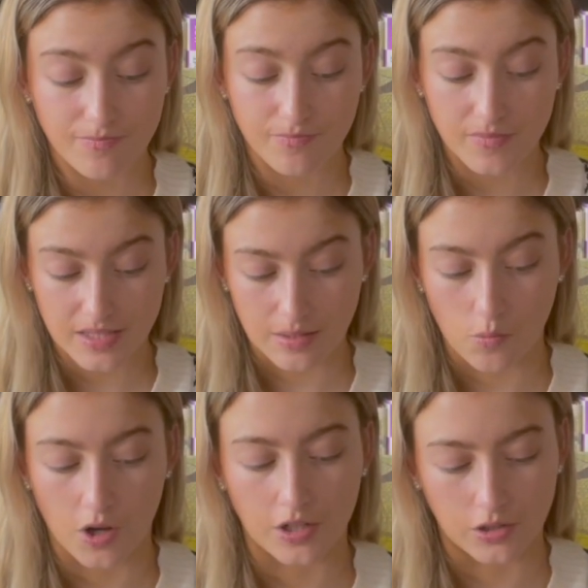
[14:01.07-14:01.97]

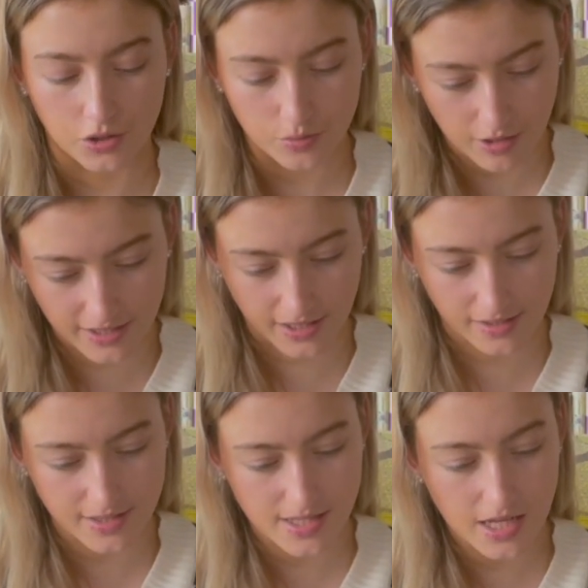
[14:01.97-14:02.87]
someone looked
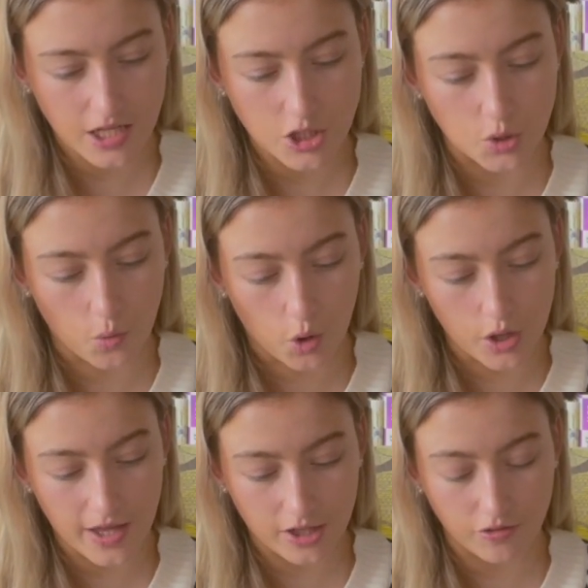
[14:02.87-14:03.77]
pregnant. So all
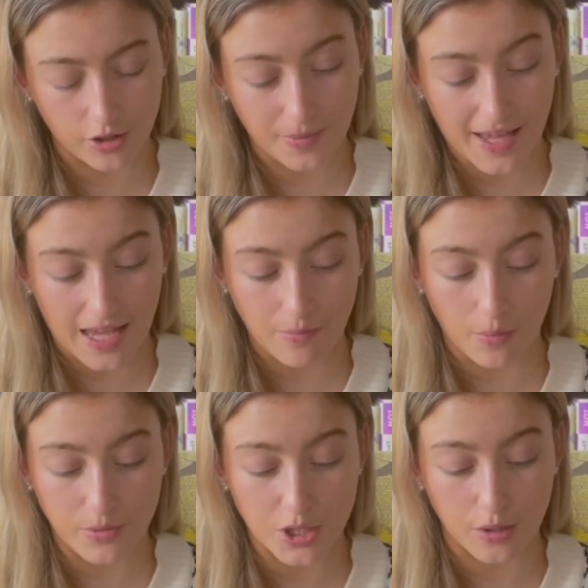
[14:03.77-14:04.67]
that group came
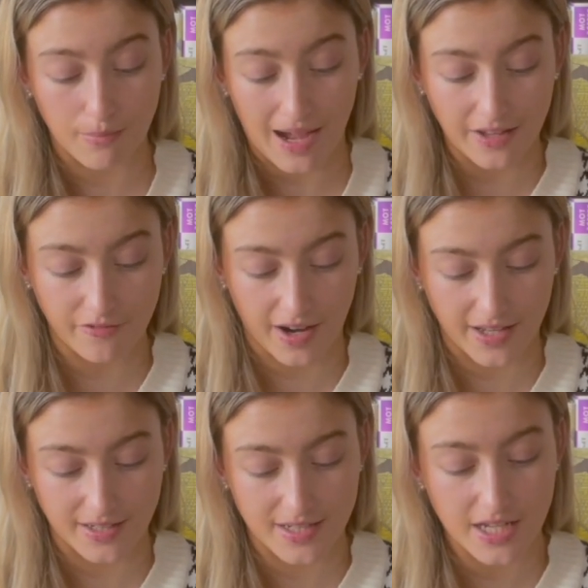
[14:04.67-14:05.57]
up to my
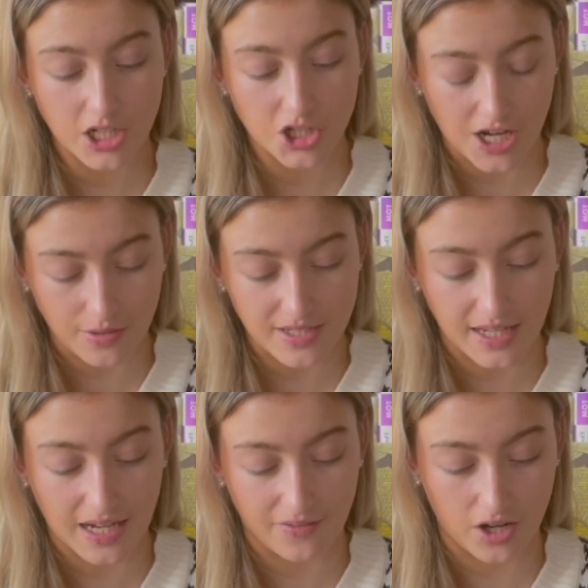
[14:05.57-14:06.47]
friend shouting
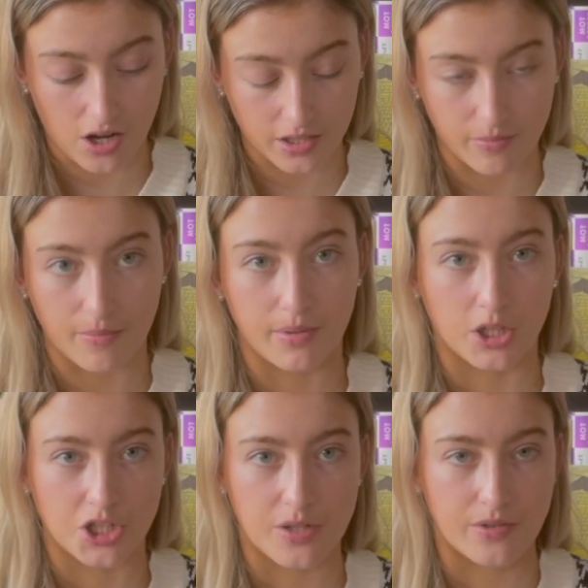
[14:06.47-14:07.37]
and having an argument because
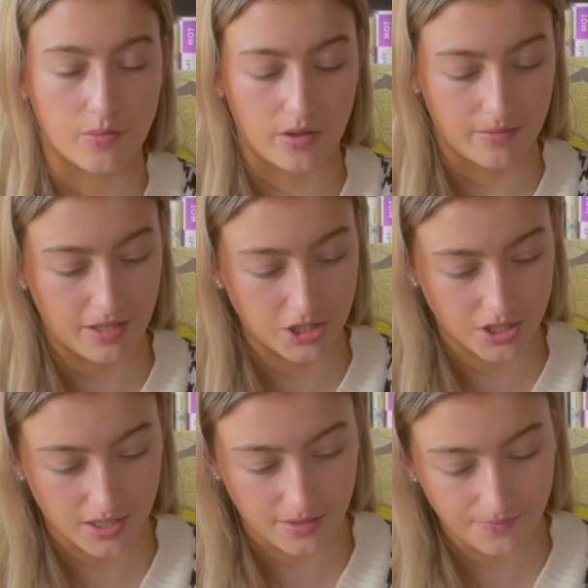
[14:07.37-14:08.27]
she was the one that mentioned it.